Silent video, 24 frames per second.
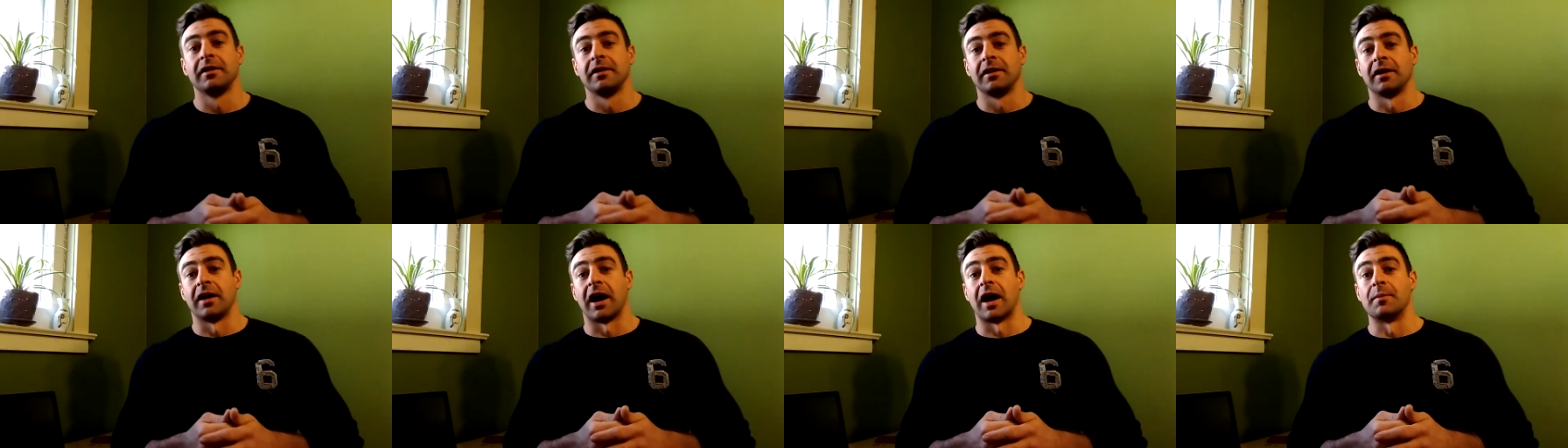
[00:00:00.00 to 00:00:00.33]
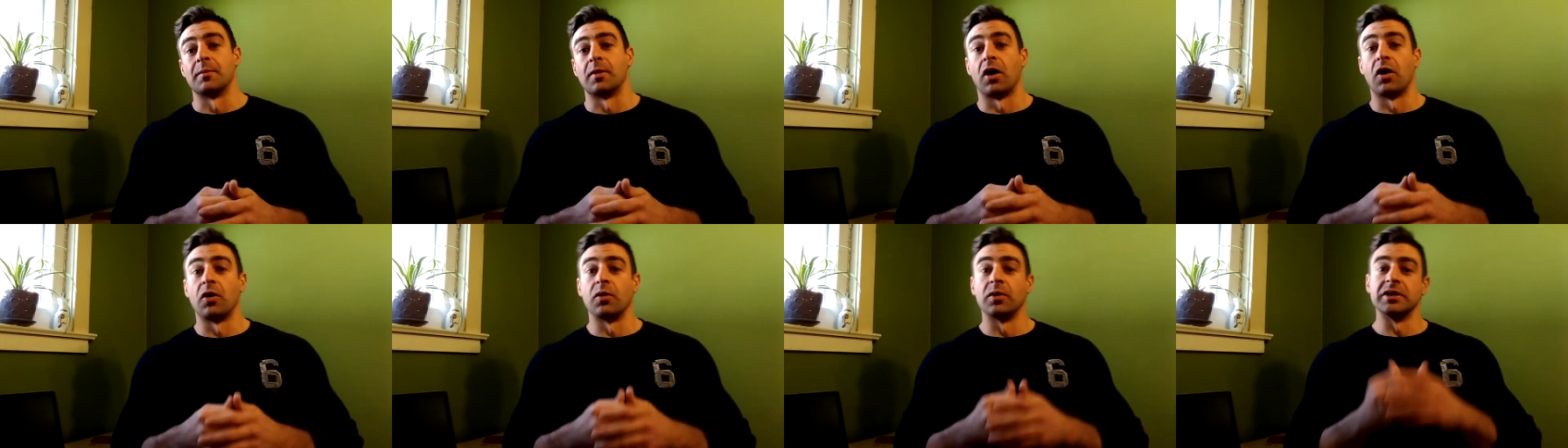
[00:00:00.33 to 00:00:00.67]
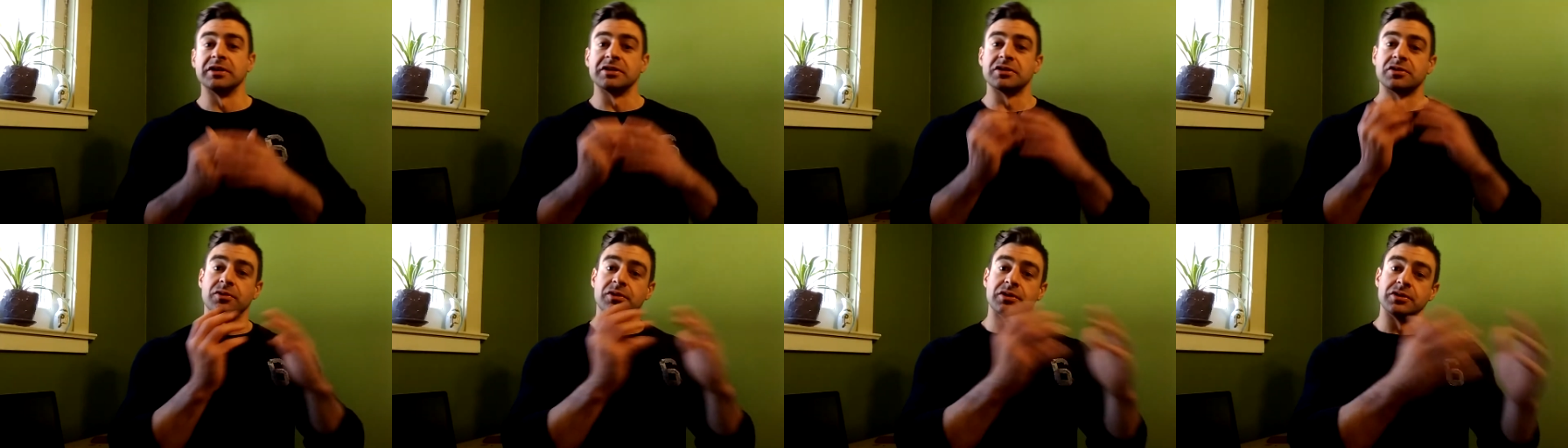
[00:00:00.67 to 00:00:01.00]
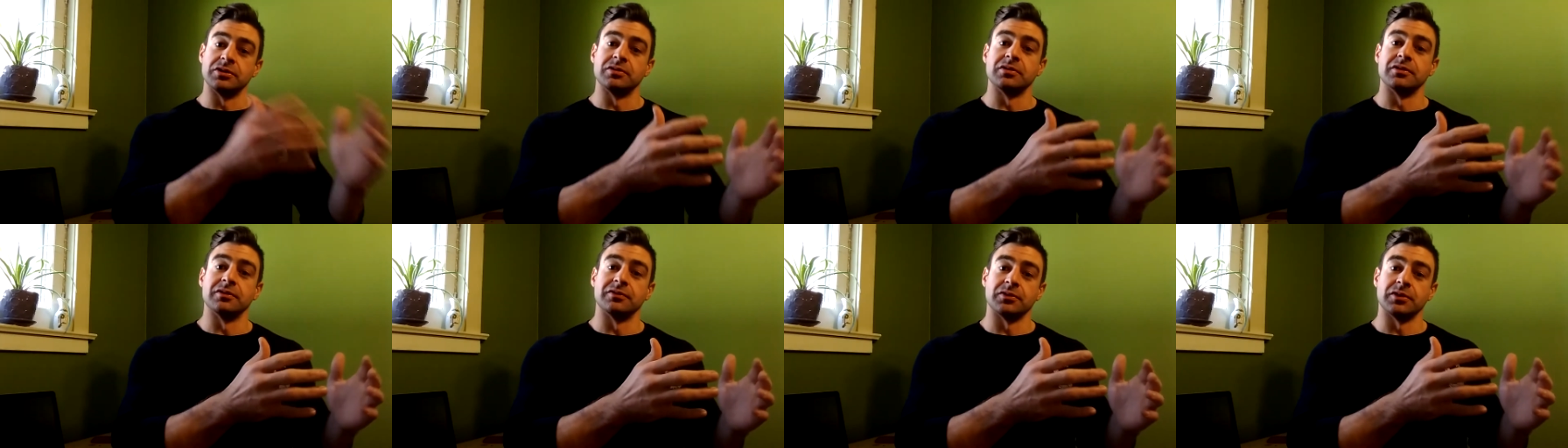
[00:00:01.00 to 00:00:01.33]
I'm always going
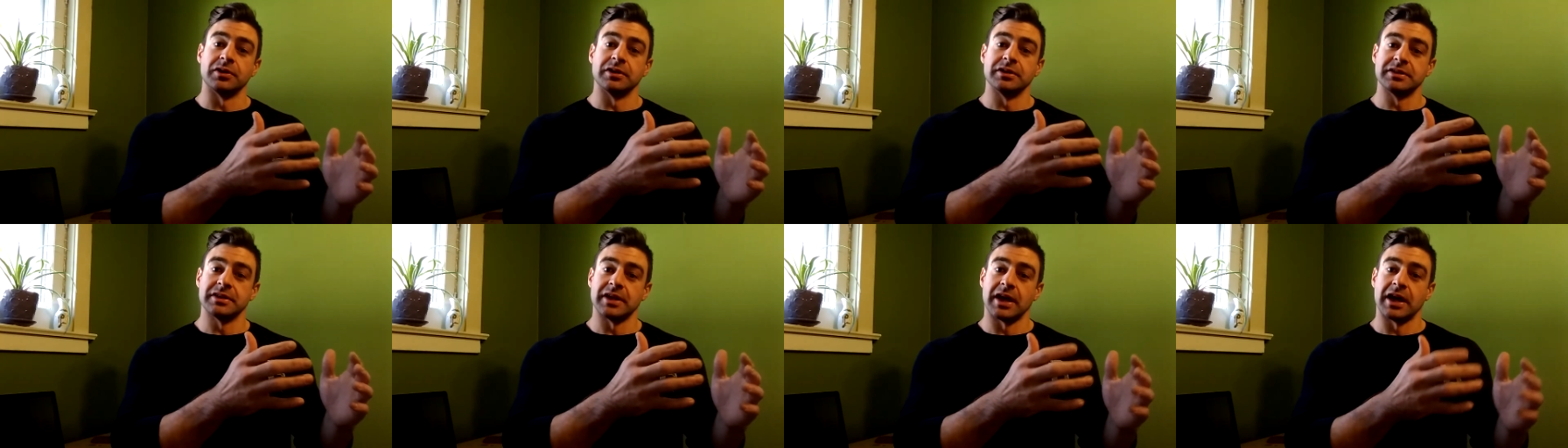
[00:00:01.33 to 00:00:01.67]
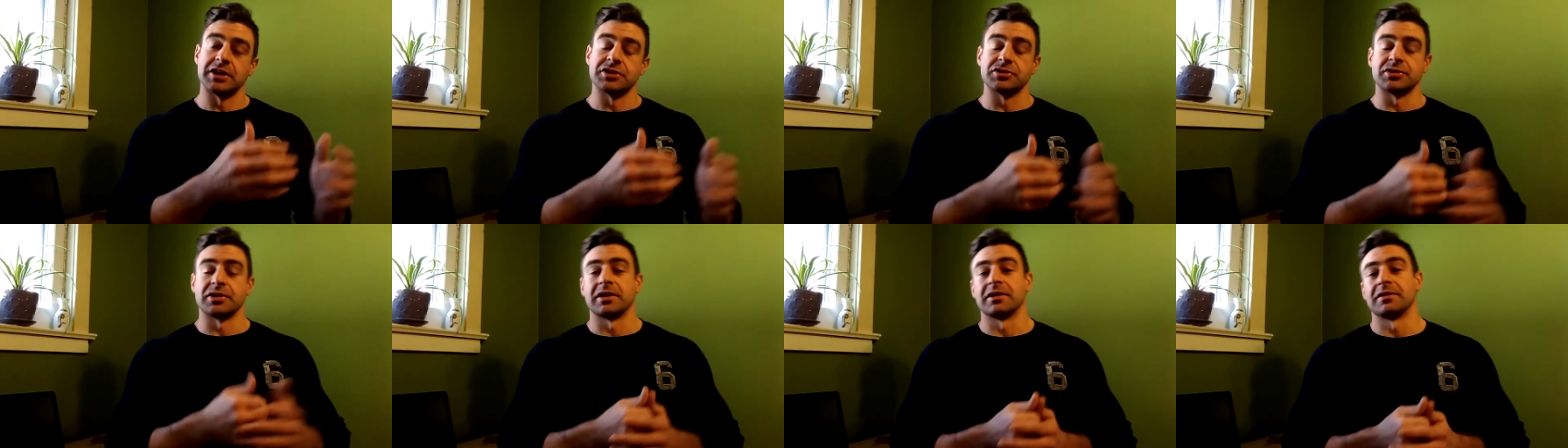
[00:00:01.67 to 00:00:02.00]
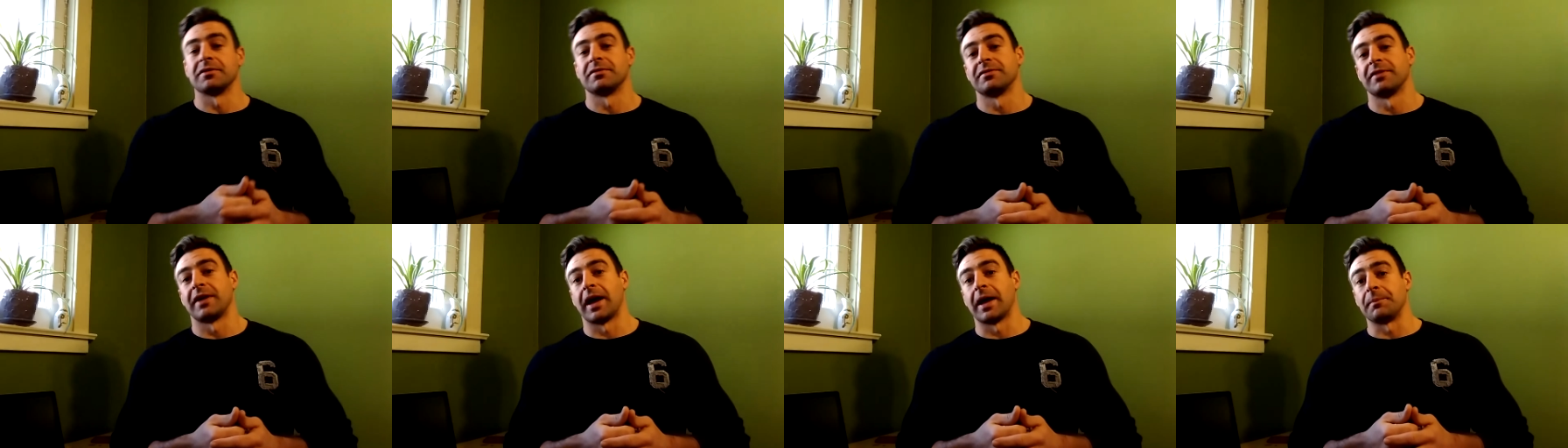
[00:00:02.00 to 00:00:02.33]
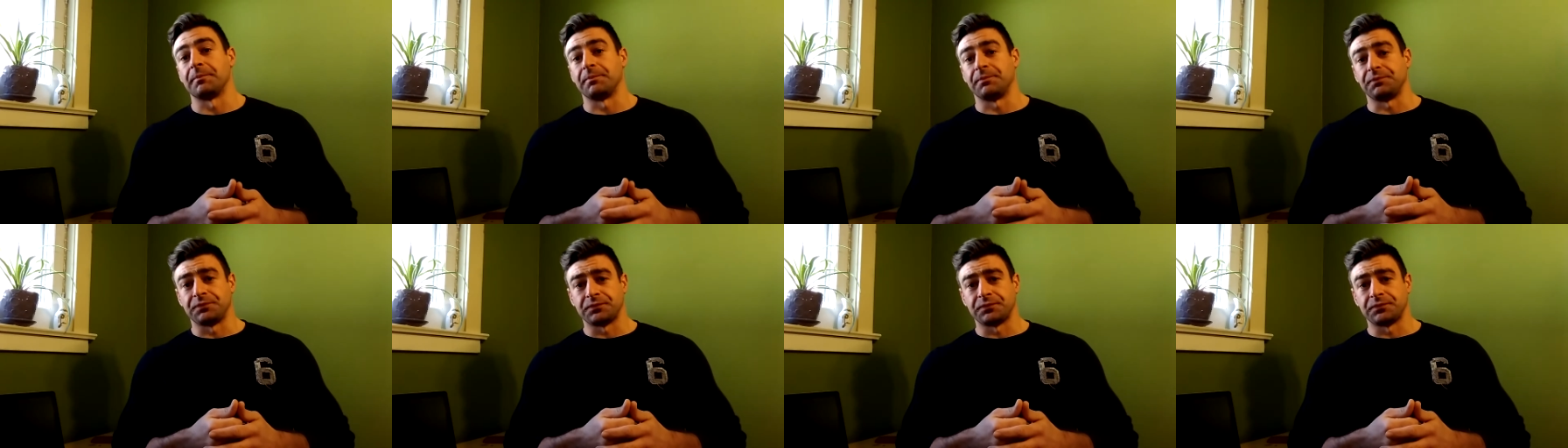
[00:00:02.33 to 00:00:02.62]
to avoid saturated fat.